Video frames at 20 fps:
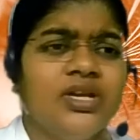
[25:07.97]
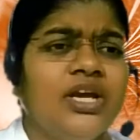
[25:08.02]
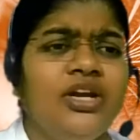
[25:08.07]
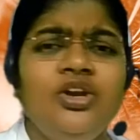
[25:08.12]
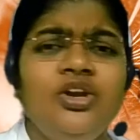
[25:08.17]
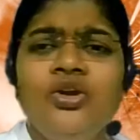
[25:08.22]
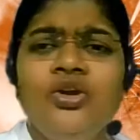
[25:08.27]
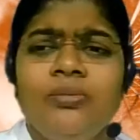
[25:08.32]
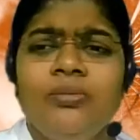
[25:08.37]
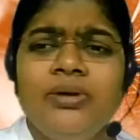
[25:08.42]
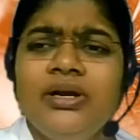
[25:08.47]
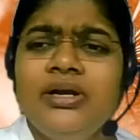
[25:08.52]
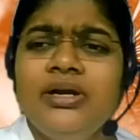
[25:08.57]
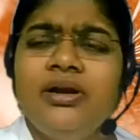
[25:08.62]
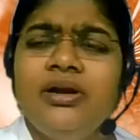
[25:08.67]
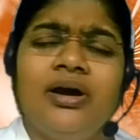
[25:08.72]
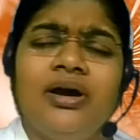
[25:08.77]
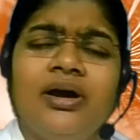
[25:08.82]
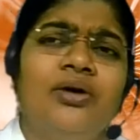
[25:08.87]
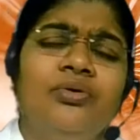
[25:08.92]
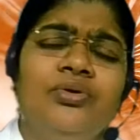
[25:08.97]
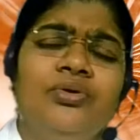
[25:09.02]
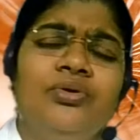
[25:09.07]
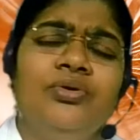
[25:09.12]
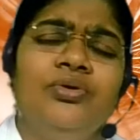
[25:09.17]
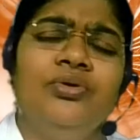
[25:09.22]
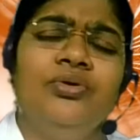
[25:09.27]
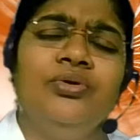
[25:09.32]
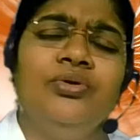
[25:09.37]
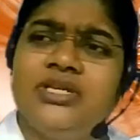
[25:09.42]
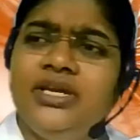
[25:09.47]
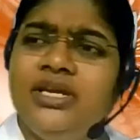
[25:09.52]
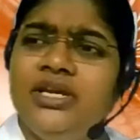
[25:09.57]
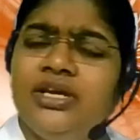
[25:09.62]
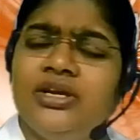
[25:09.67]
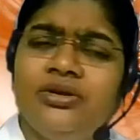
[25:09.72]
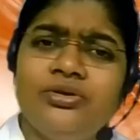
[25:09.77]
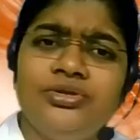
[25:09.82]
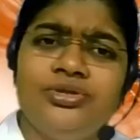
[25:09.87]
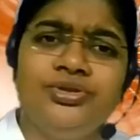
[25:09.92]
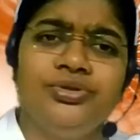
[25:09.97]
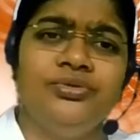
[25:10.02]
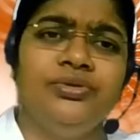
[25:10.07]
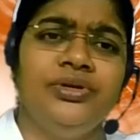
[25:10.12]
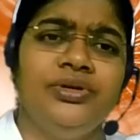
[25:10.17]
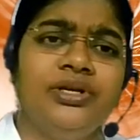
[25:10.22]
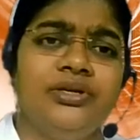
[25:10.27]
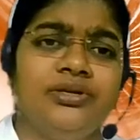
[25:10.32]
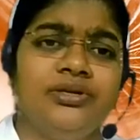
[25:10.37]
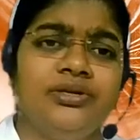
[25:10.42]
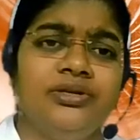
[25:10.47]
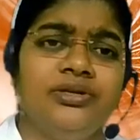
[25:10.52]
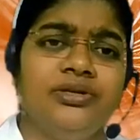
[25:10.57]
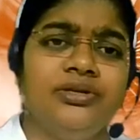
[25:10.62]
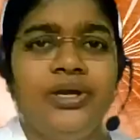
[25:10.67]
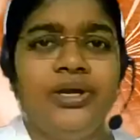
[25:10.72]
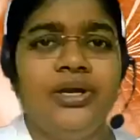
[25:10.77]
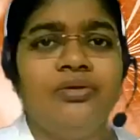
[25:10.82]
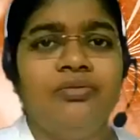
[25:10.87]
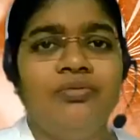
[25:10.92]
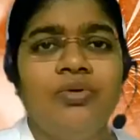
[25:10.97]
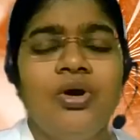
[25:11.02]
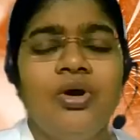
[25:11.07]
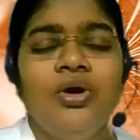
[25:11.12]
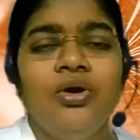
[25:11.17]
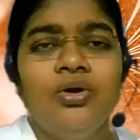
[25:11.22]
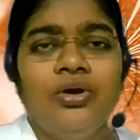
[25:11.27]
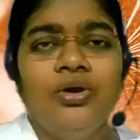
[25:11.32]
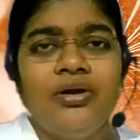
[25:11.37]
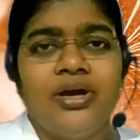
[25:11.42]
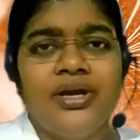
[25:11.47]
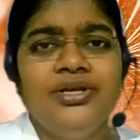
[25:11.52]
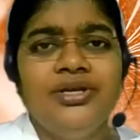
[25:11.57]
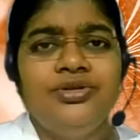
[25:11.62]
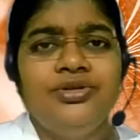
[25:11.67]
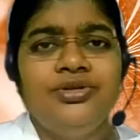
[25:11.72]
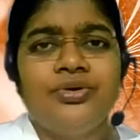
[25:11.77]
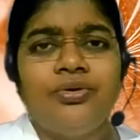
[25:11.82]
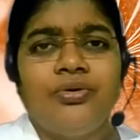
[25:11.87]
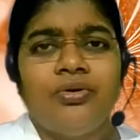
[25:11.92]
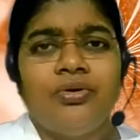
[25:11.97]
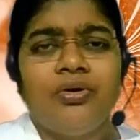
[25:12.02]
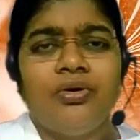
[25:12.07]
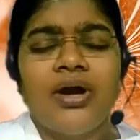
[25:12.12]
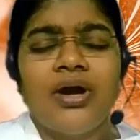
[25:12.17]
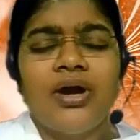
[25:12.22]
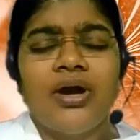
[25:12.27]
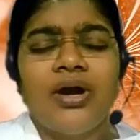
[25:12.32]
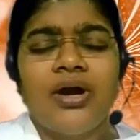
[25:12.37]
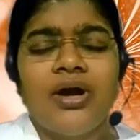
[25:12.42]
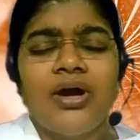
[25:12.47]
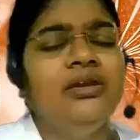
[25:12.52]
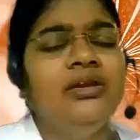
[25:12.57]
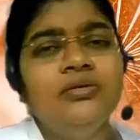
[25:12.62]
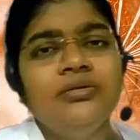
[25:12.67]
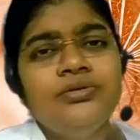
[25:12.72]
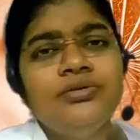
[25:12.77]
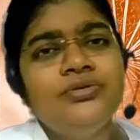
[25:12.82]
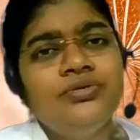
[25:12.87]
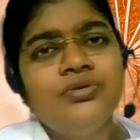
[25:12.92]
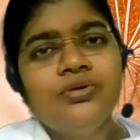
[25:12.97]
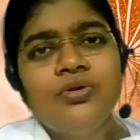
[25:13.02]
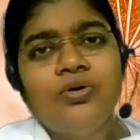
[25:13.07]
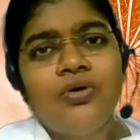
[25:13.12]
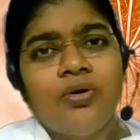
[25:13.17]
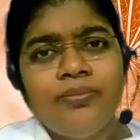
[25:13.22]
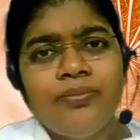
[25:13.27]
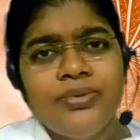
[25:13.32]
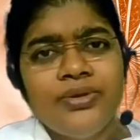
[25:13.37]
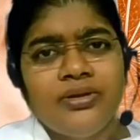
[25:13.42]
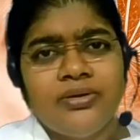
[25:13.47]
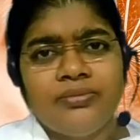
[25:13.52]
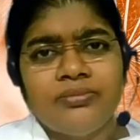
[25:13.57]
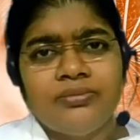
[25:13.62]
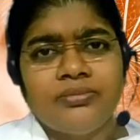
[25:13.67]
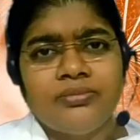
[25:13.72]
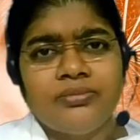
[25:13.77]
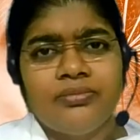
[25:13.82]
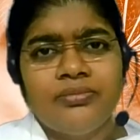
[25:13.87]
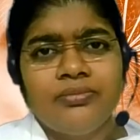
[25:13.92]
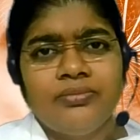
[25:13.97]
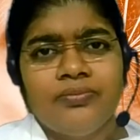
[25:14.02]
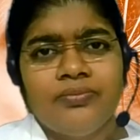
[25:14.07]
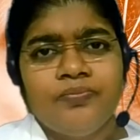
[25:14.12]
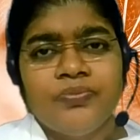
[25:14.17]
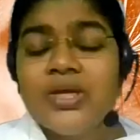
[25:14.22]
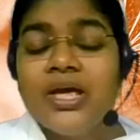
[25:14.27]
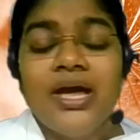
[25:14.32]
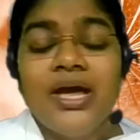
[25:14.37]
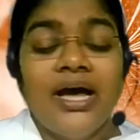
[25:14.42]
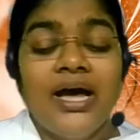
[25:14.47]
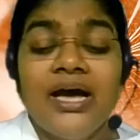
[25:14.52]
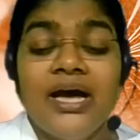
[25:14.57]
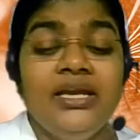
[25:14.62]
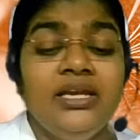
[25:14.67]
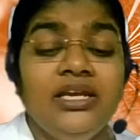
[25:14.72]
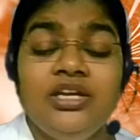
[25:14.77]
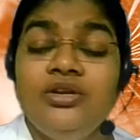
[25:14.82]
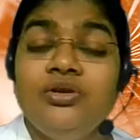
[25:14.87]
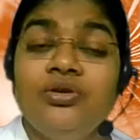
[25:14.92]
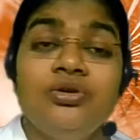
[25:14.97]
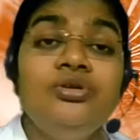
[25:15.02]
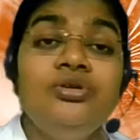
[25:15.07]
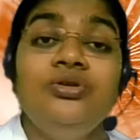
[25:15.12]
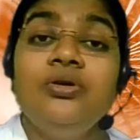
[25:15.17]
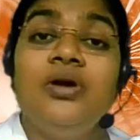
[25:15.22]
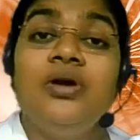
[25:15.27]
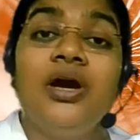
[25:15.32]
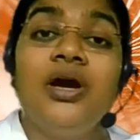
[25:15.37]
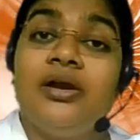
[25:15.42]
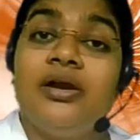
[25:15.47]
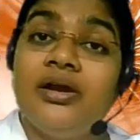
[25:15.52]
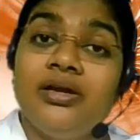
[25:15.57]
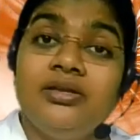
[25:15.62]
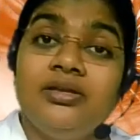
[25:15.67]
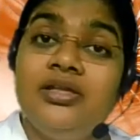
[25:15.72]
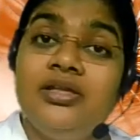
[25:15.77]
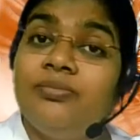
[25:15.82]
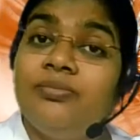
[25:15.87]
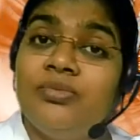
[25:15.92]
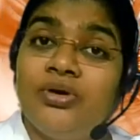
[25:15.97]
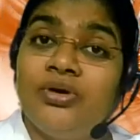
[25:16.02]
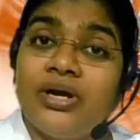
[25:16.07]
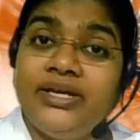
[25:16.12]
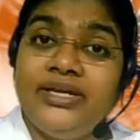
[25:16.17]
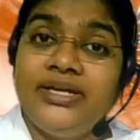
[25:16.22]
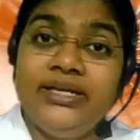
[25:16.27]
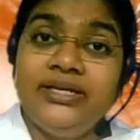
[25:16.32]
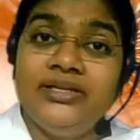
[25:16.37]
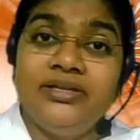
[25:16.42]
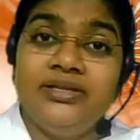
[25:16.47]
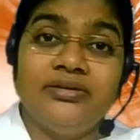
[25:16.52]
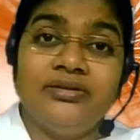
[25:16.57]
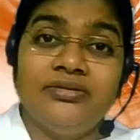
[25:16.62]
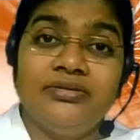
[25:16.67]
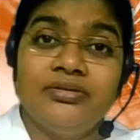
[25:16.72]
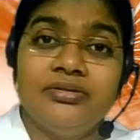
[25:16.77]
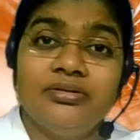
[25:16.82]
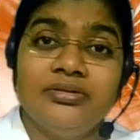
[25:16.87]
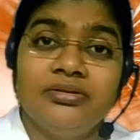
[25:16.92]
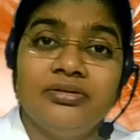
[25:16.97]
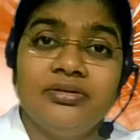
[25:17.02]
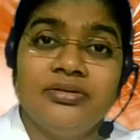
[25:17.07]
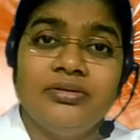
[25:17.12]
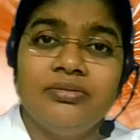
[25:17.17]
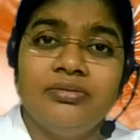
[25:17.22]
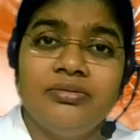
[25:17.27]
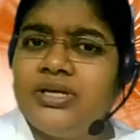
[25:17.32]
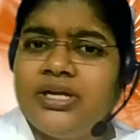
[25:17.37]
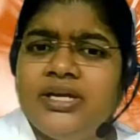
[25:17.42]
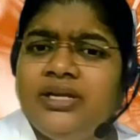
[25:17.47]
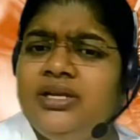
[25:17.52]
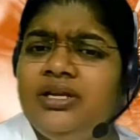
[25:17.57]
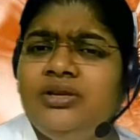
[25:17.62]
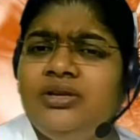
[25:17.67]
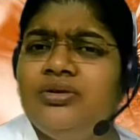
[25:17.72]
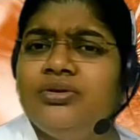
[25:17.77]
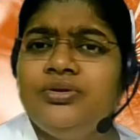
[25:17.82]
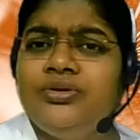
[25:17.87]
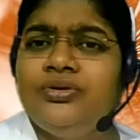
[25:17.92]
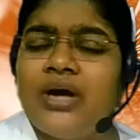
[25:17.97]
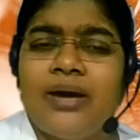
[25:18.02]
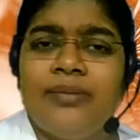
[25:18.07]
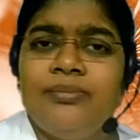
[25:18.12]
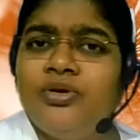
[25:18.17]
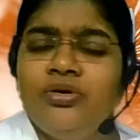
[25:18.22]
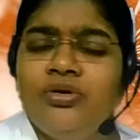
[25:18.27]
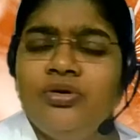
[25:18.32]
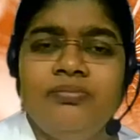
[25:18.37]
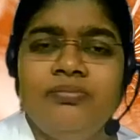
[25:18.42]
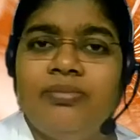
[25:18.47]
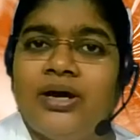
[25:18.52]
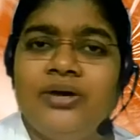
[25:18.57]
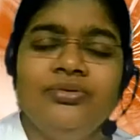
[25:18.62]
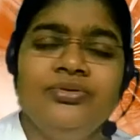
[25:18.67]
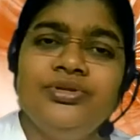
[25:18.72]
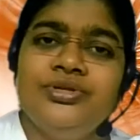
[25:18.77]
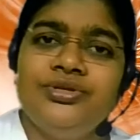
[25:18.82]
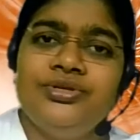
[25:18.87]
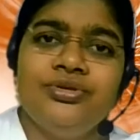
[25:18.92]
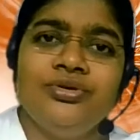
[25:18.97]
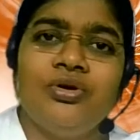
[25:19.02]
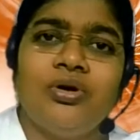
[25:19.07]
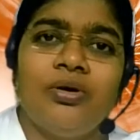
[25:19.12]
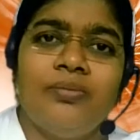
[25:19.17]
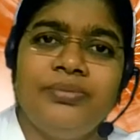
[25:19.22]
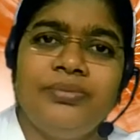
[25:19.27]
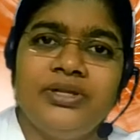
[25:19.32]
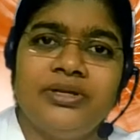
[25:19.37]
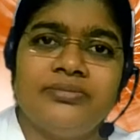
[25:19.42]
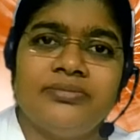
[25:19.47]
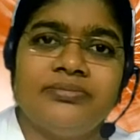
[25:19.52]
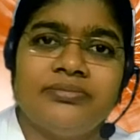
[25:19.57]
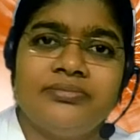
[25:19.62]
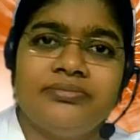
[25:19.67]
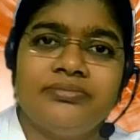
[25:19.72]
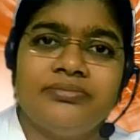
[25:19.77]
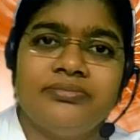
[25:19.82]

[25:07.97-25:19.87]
No matter how your senior or junior is doing right or wrong, I need not to copy them. I need not to correct them either. But I need not to, I'm not bound to copy them.